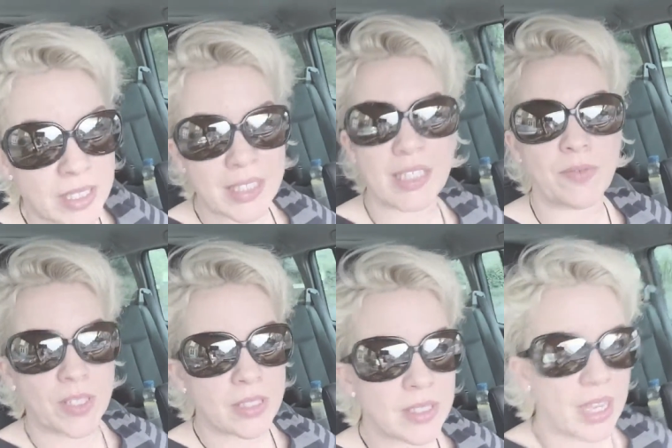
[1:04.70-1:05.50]
and
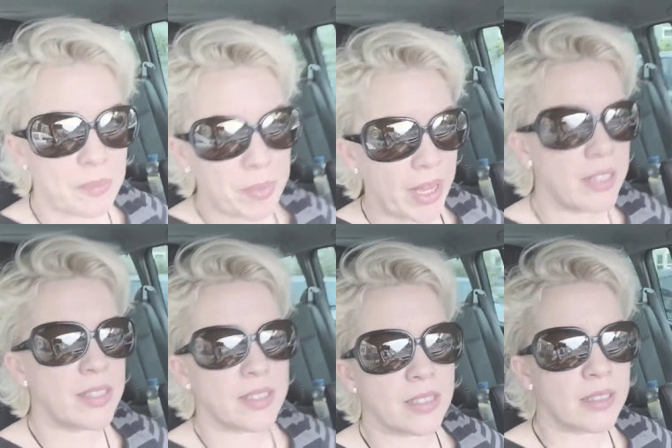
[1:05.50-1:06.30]
devious at
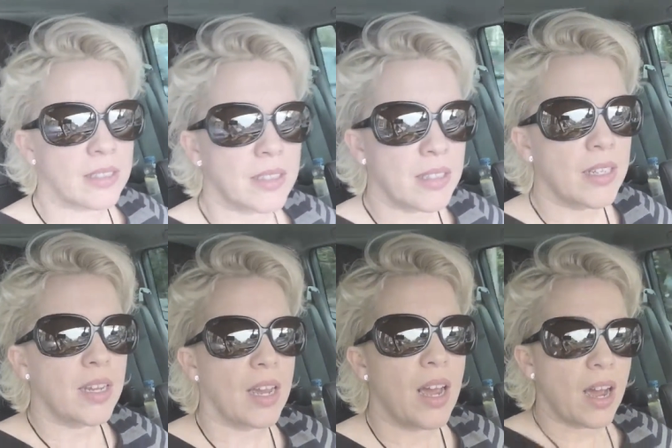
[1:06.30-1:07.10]
best,
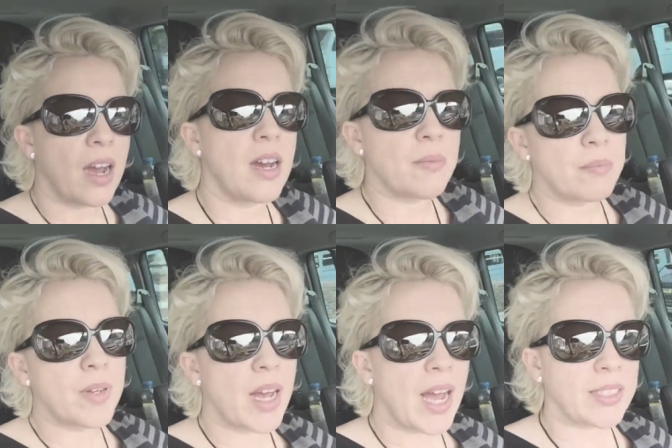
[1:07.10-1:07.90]

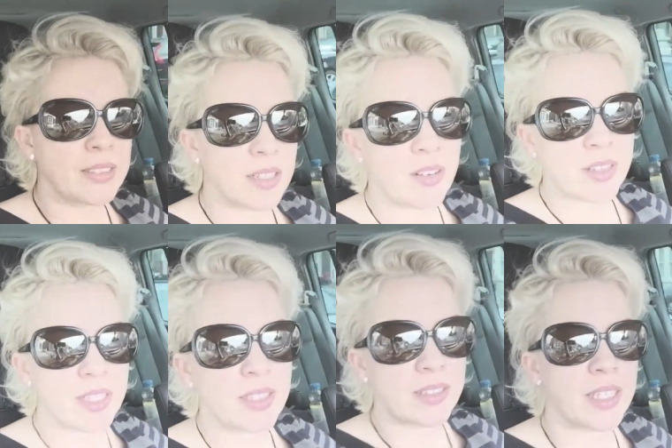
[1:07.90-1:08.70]
and I
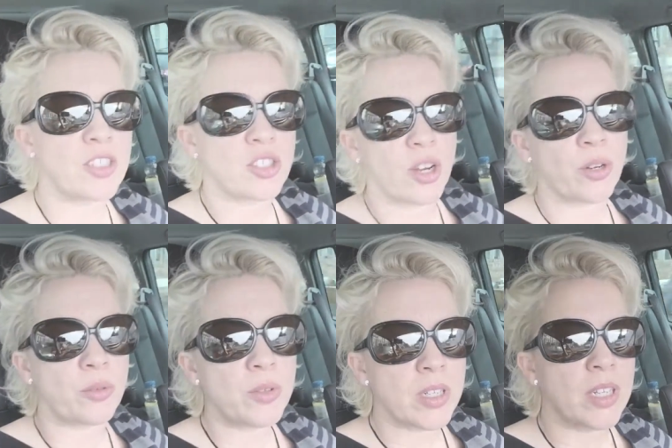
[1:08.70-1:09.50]
think they
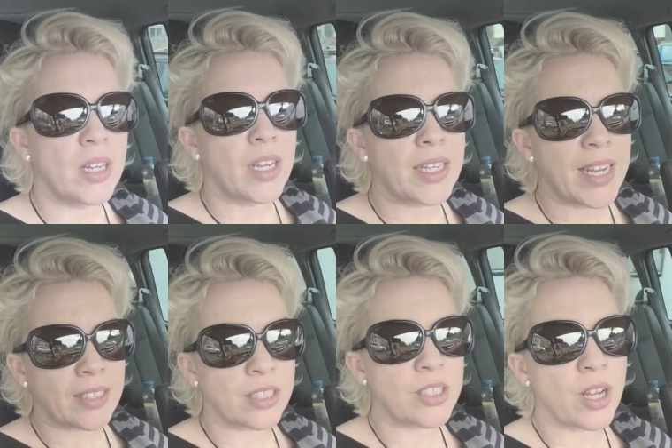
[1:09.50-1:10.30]
show
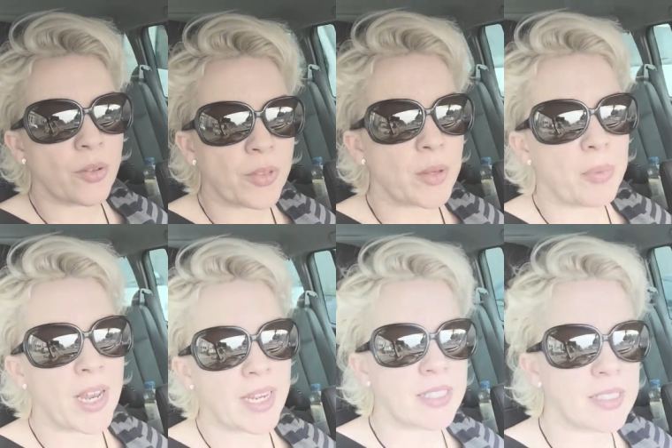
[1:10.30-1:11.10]
yet another
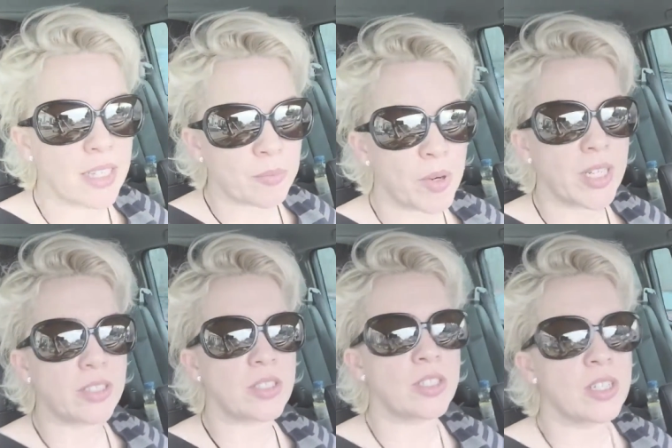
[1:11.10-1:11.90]
place in
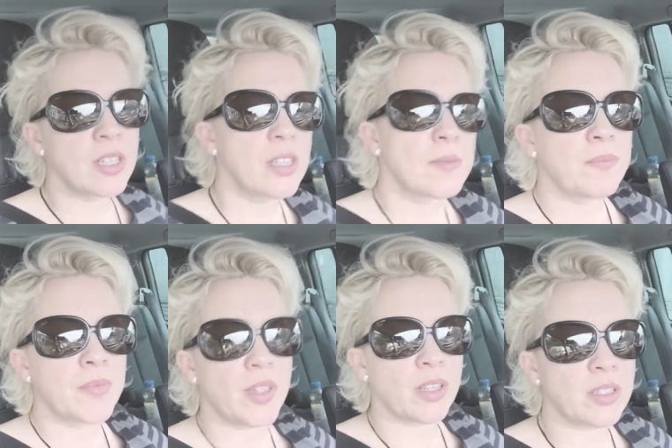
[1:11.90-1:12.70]
which
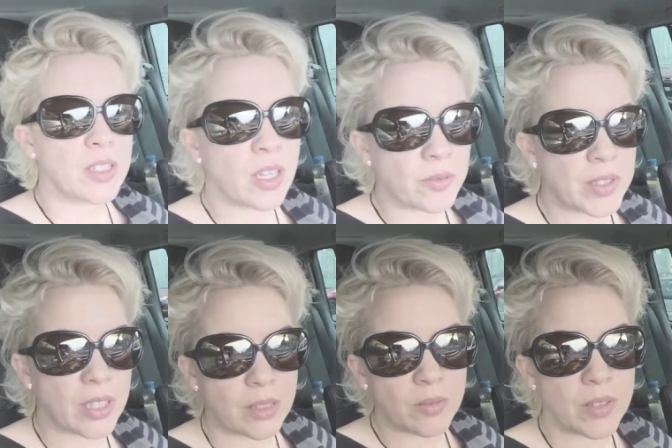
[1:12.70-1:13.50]
the
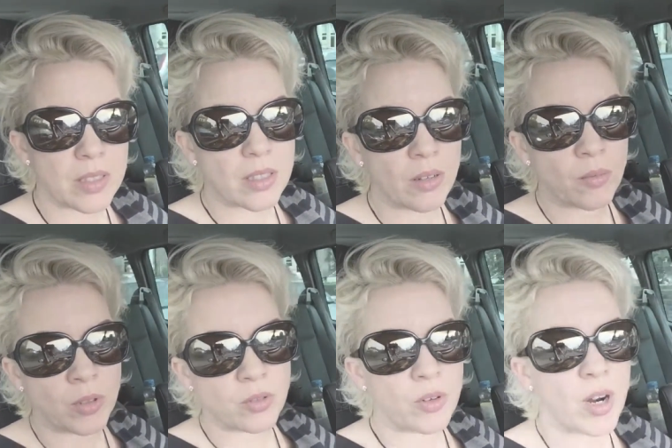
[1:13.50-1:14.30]
Conservatives
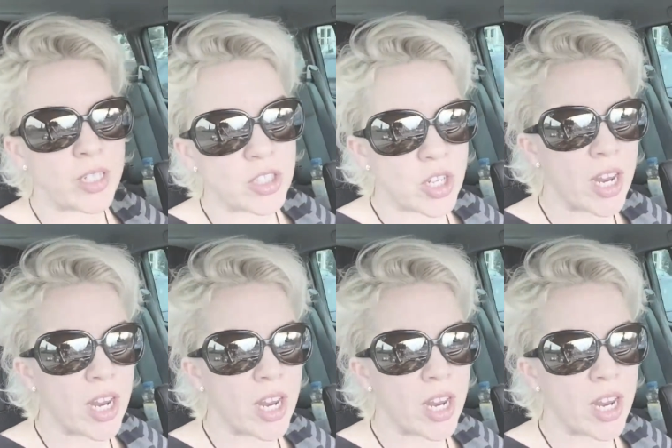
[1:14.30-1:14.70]
would try and